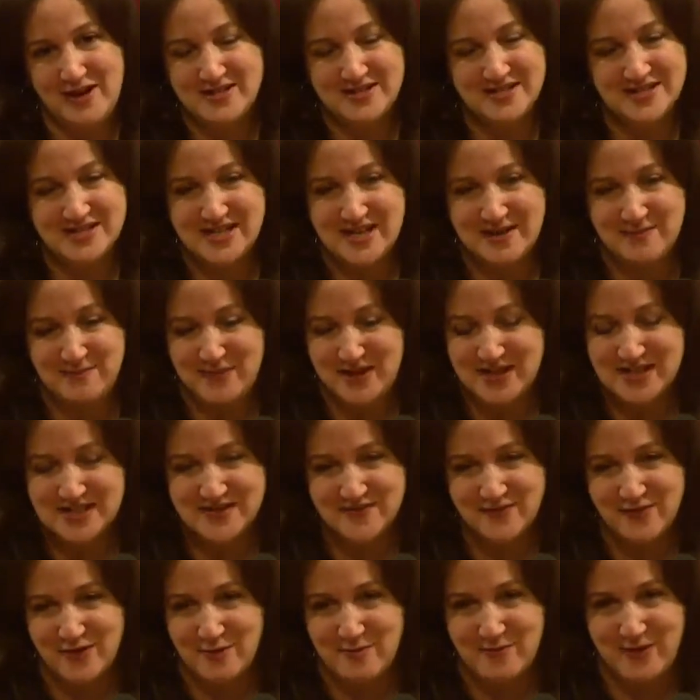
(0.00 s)
It makes
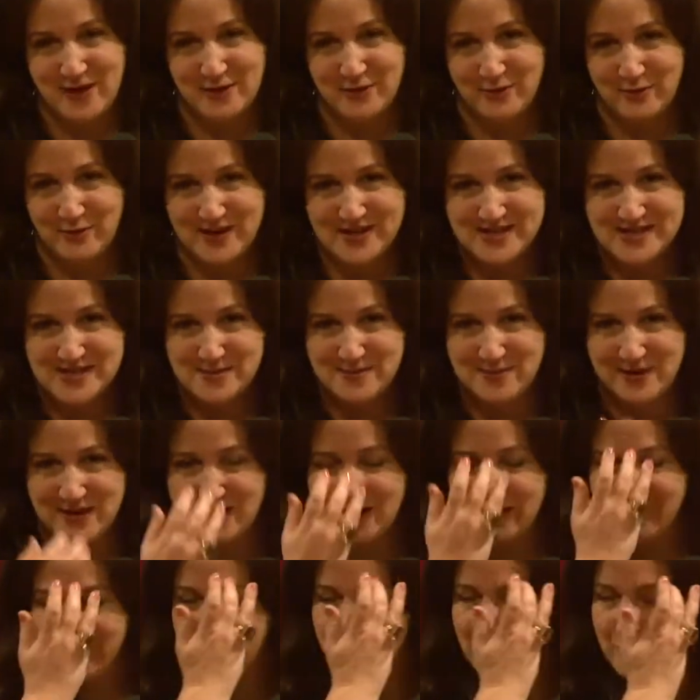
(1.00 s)
for a better recipe
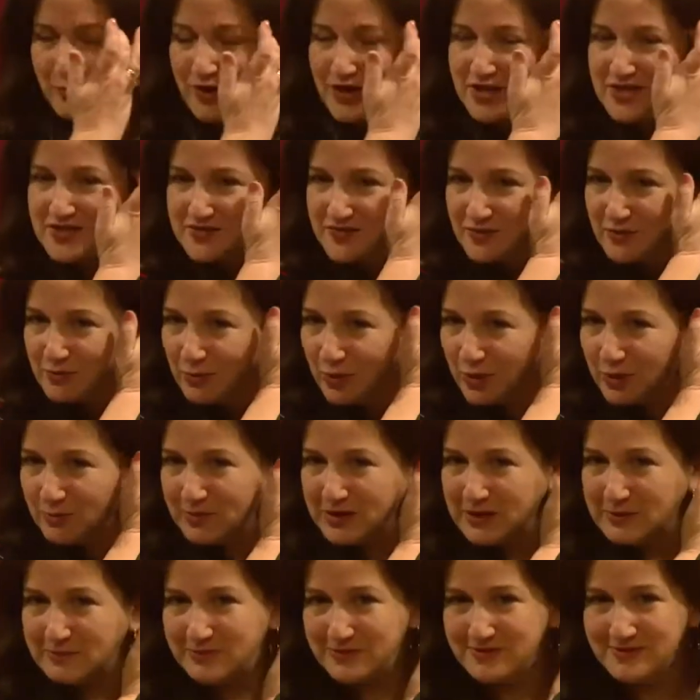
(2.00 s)
if it works for more
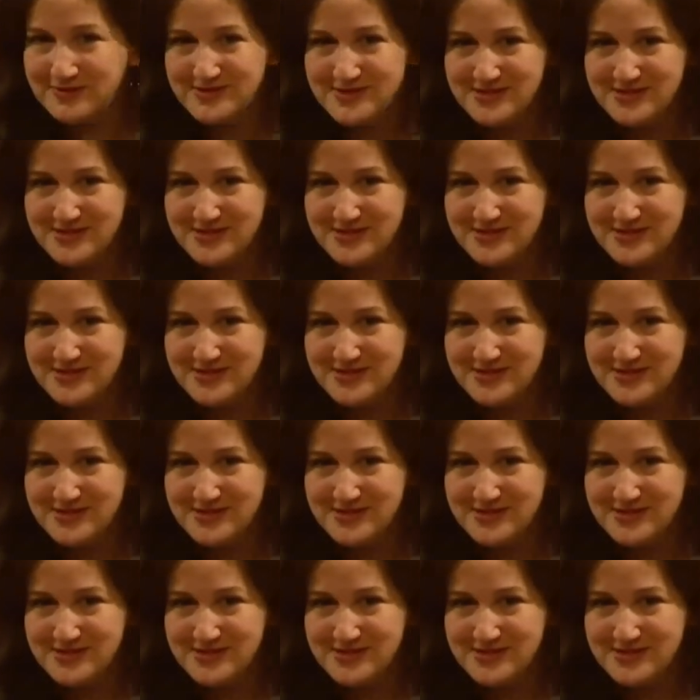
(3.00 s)
people.